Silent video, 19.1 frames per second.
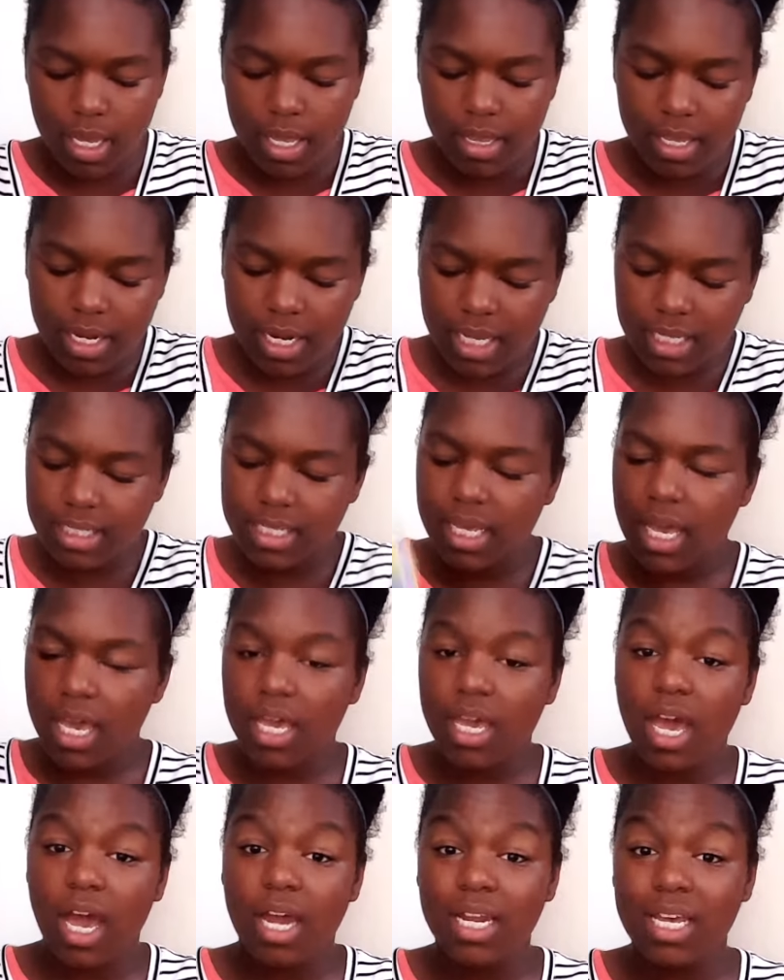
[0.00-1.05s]
The next thing I
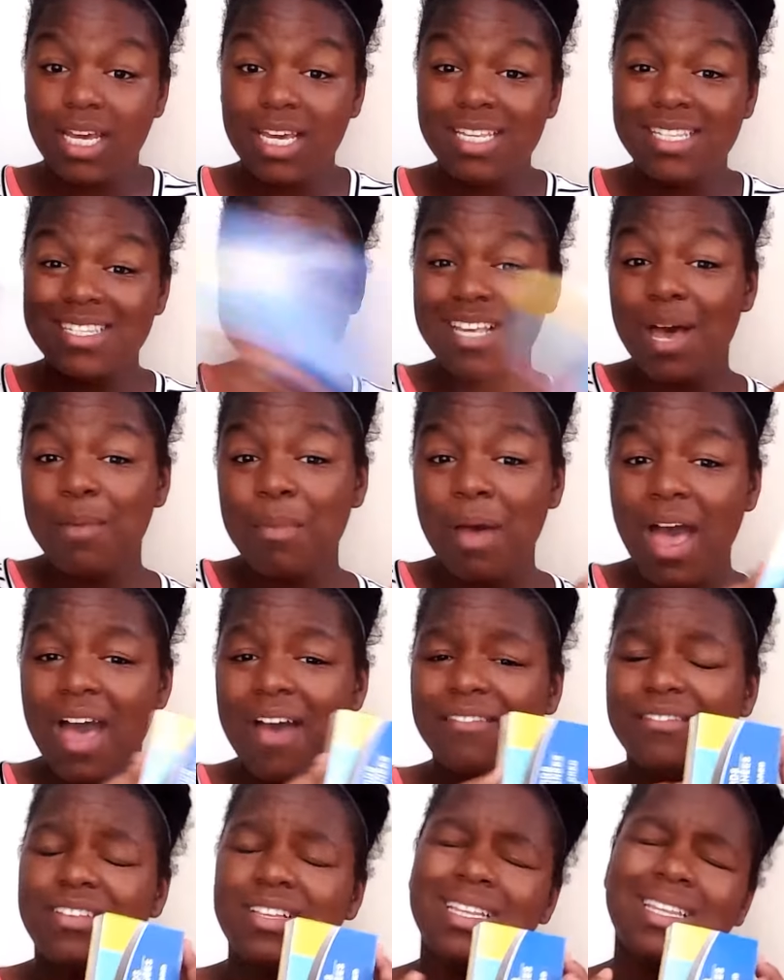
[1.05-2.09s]
got is some
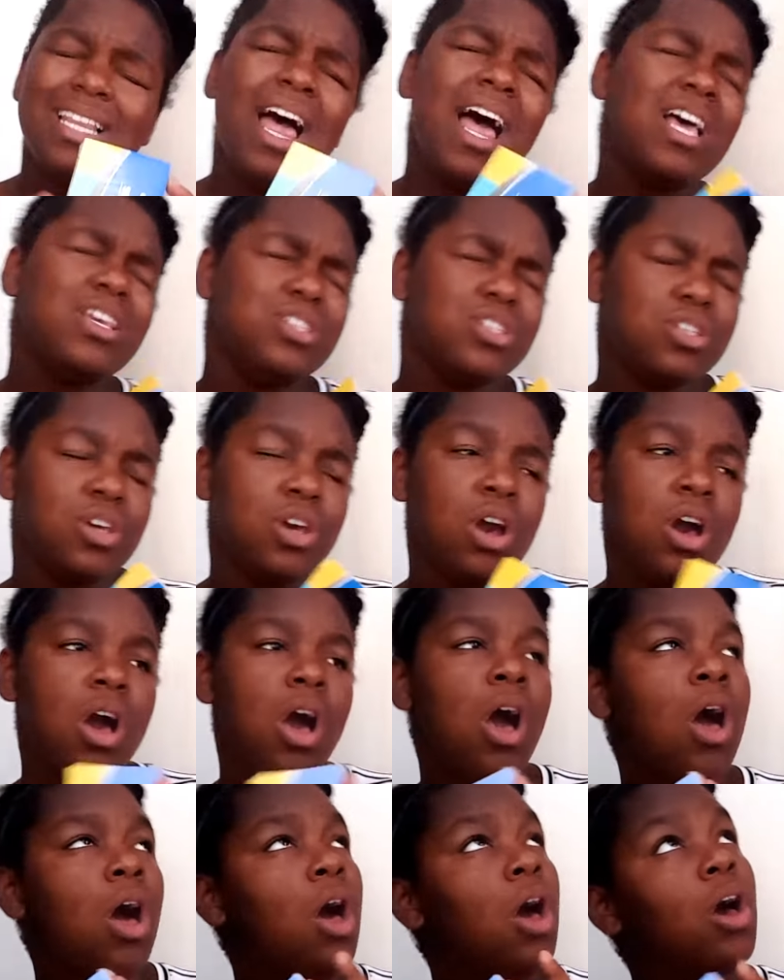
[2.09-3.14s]

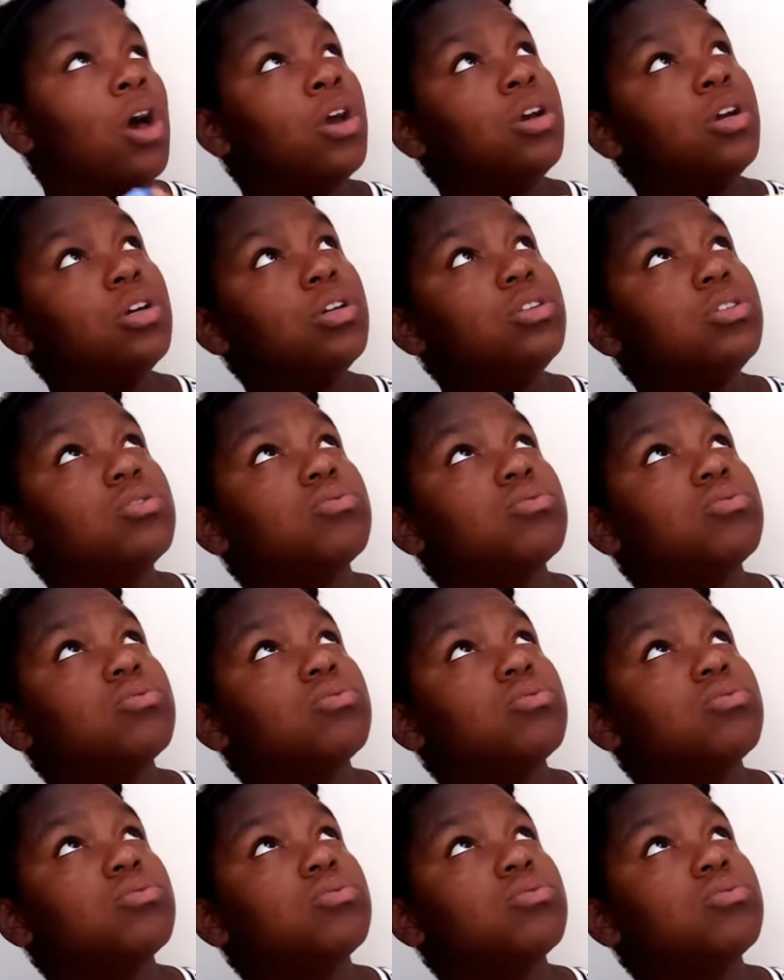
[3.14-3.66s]
flashcards.